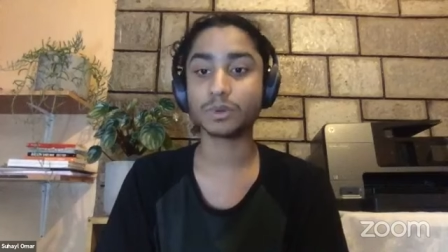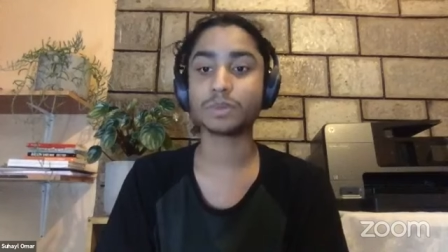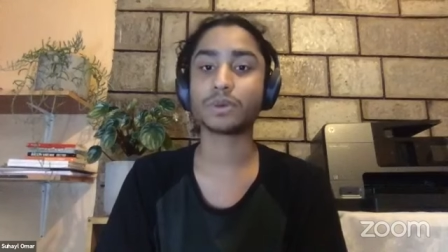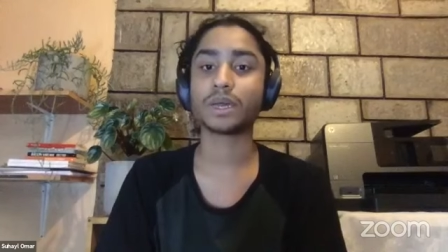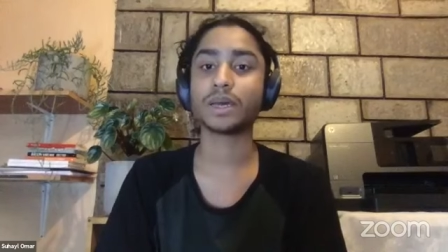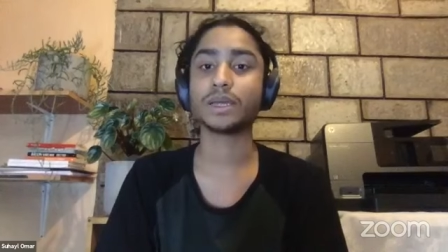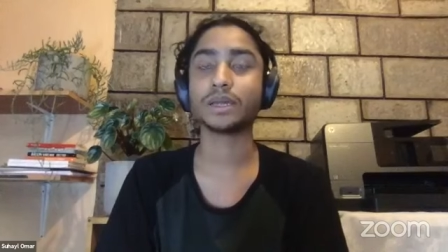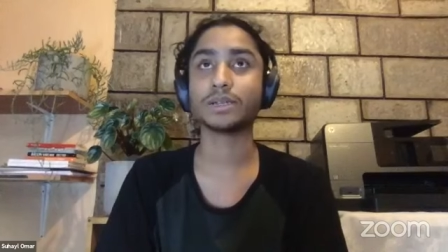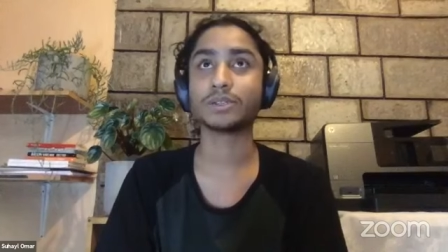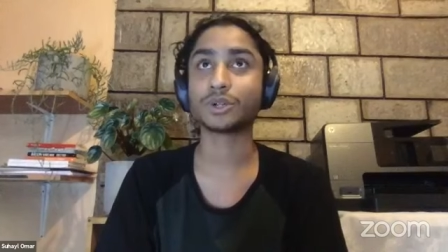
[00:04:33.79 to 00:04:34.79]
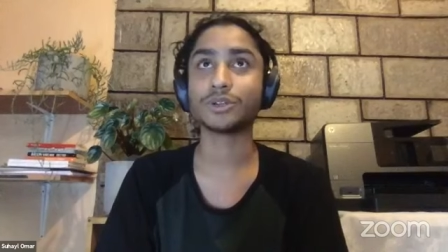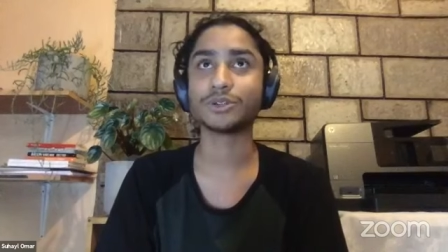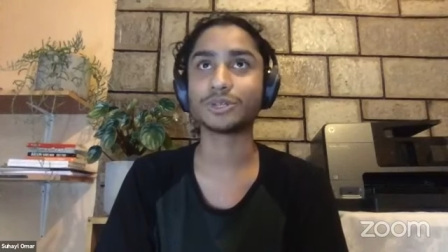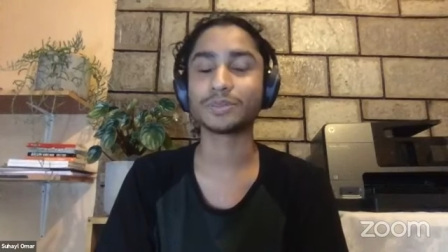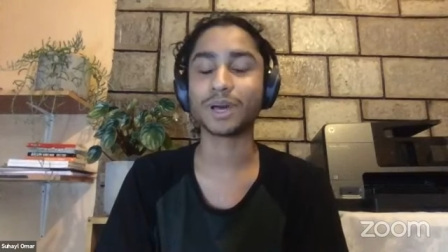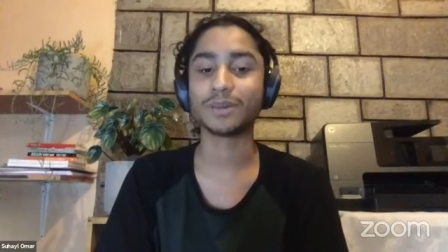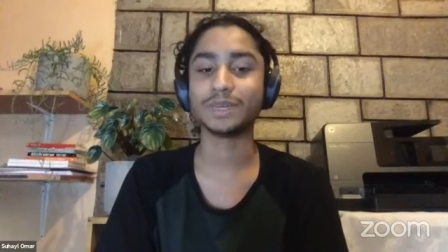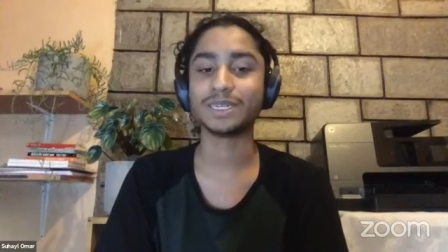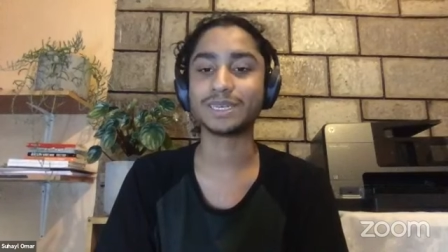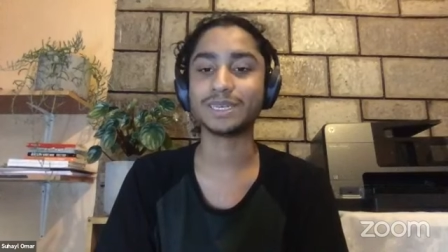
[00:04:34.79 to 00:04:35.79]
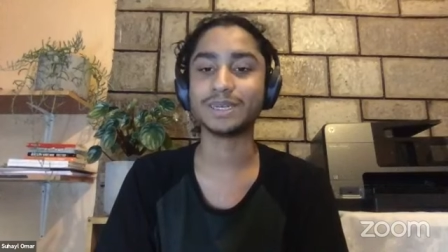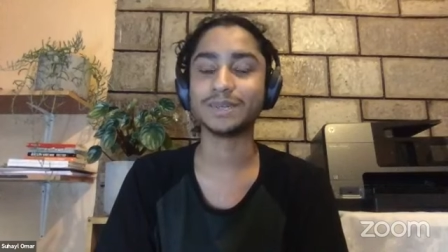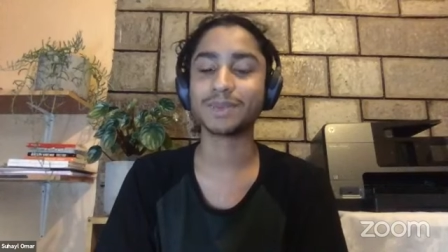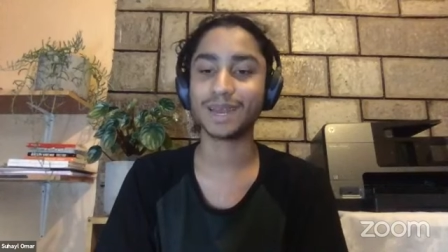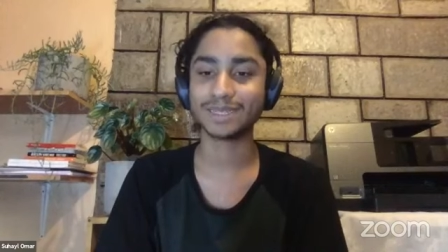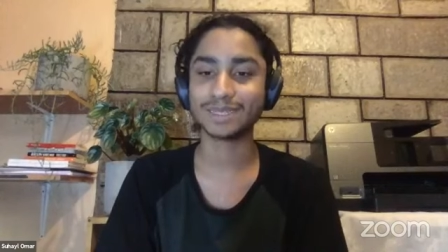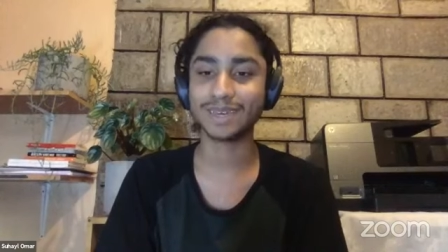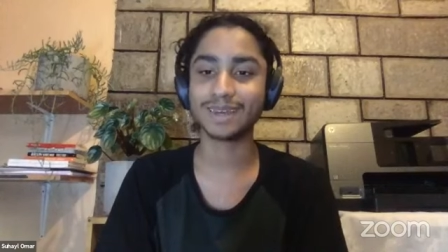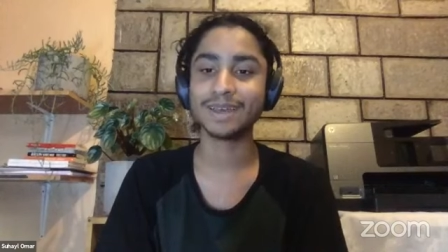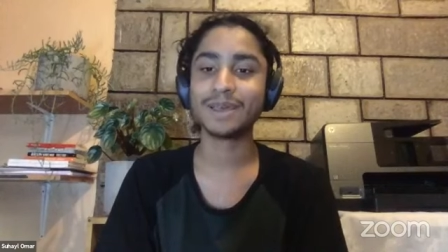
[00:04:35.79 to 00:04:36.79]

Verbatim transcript: More people are, sorry, not in parliament, in Palestine.